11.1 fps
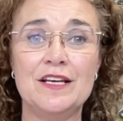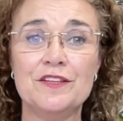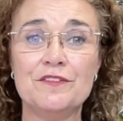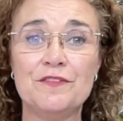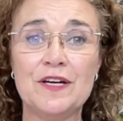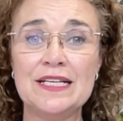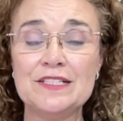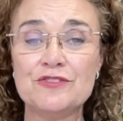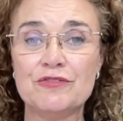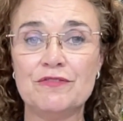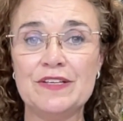The
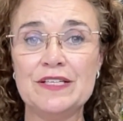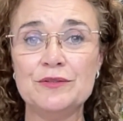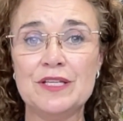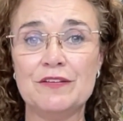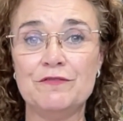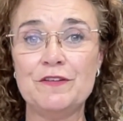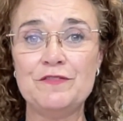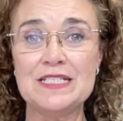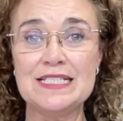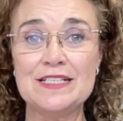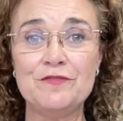findings revealed that
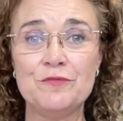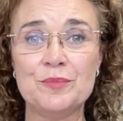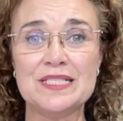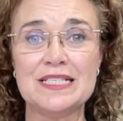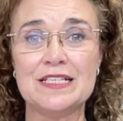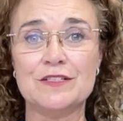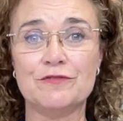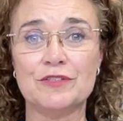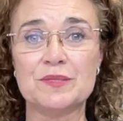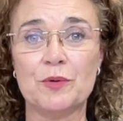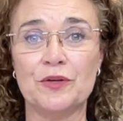57% of
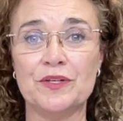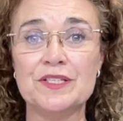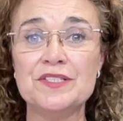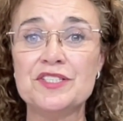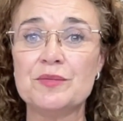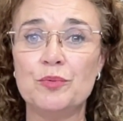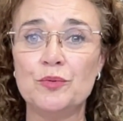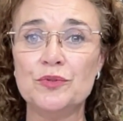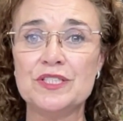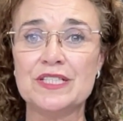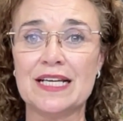respondents
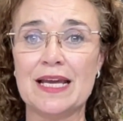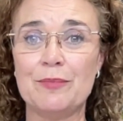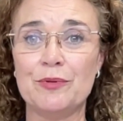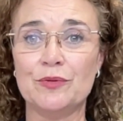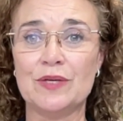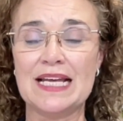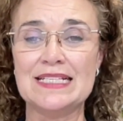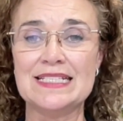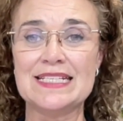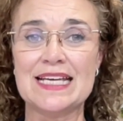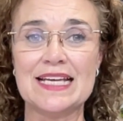supported a capital
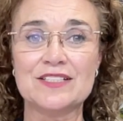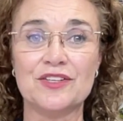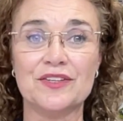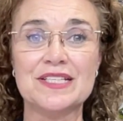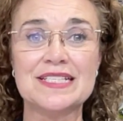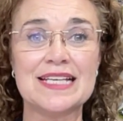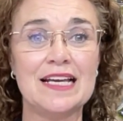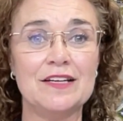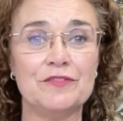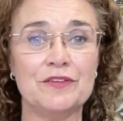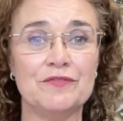gains tax on the
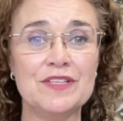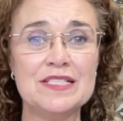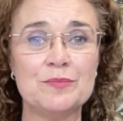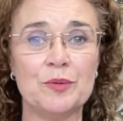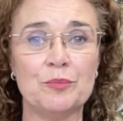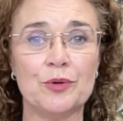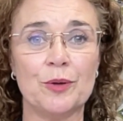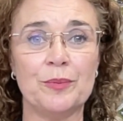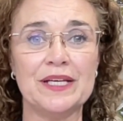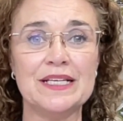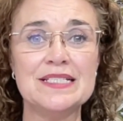sale of investment
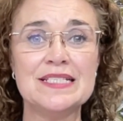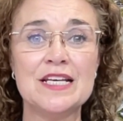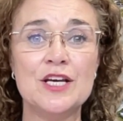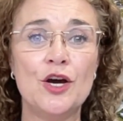properties,